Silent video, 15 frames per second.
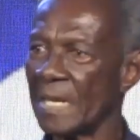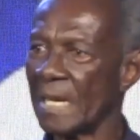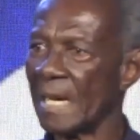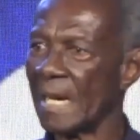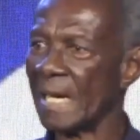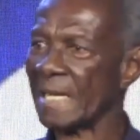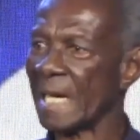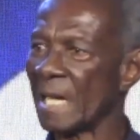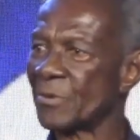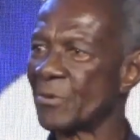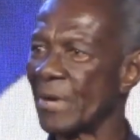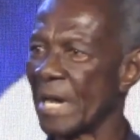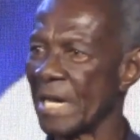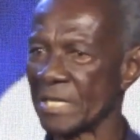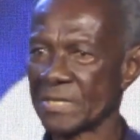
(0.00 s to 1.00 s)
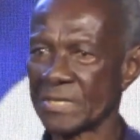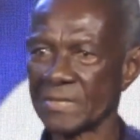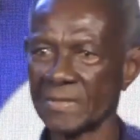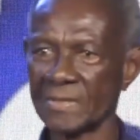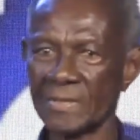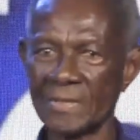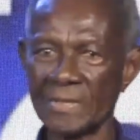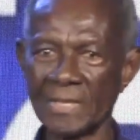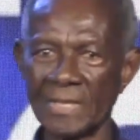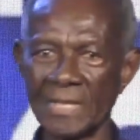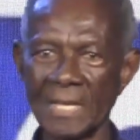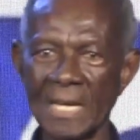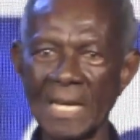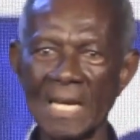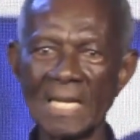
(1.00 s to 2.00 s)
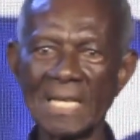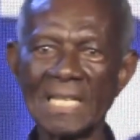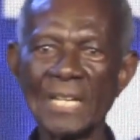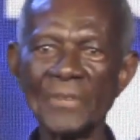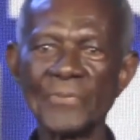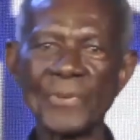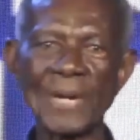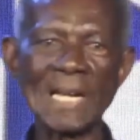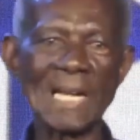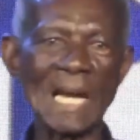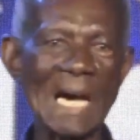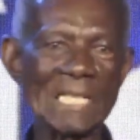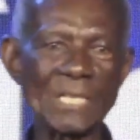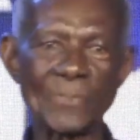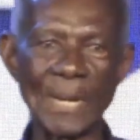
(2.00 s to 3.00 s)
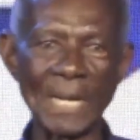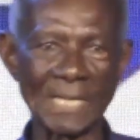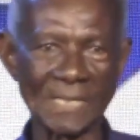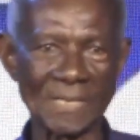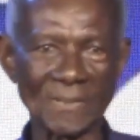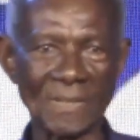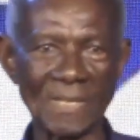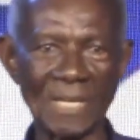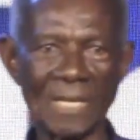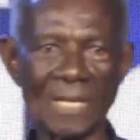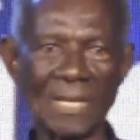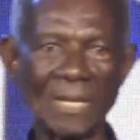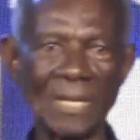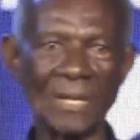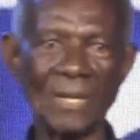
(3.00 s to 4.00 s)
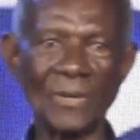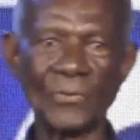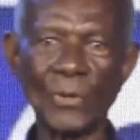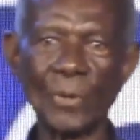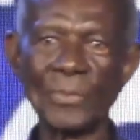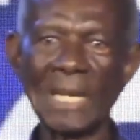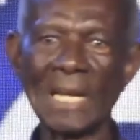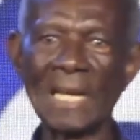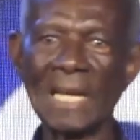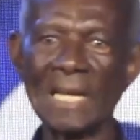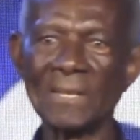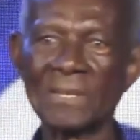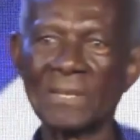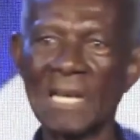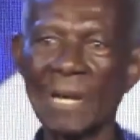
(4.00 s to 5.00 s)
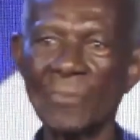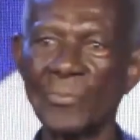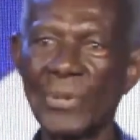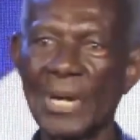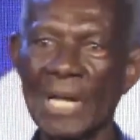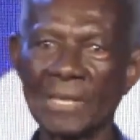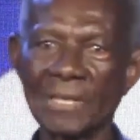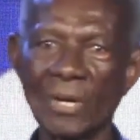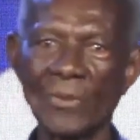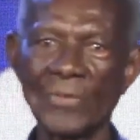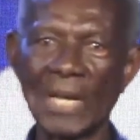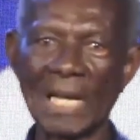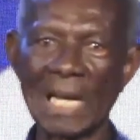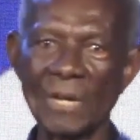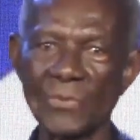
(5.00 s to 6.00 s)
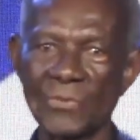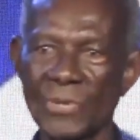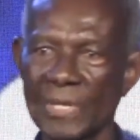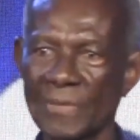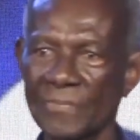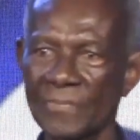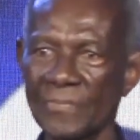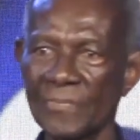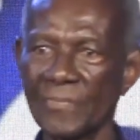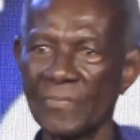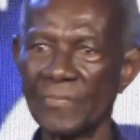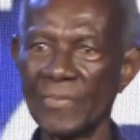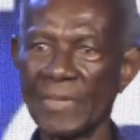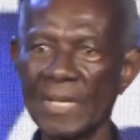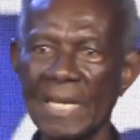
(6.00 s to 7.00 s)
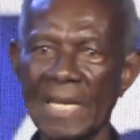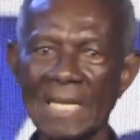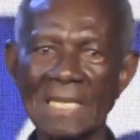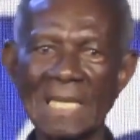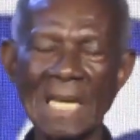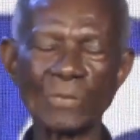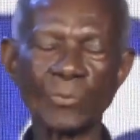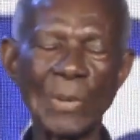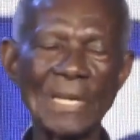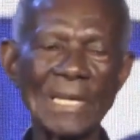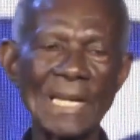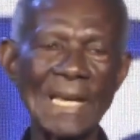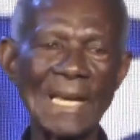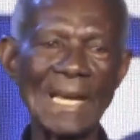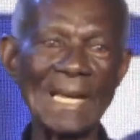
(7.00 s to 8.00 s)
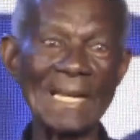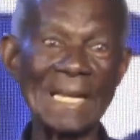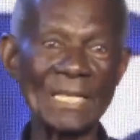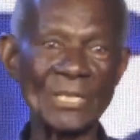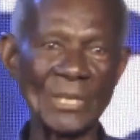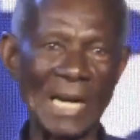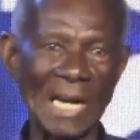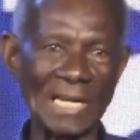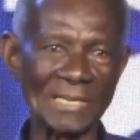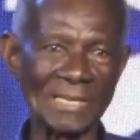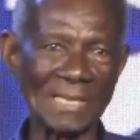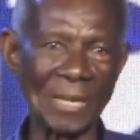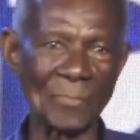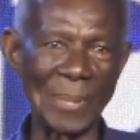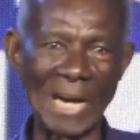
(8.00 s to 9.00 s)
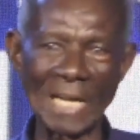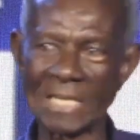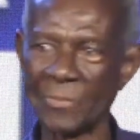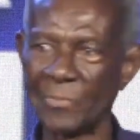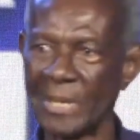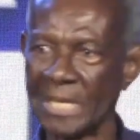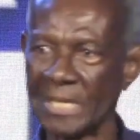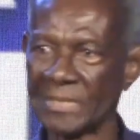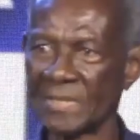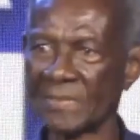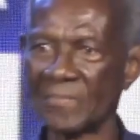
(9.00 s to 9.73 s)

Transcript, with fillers: and address different aspects from the length and breadth of the country. That's when they energize the party base.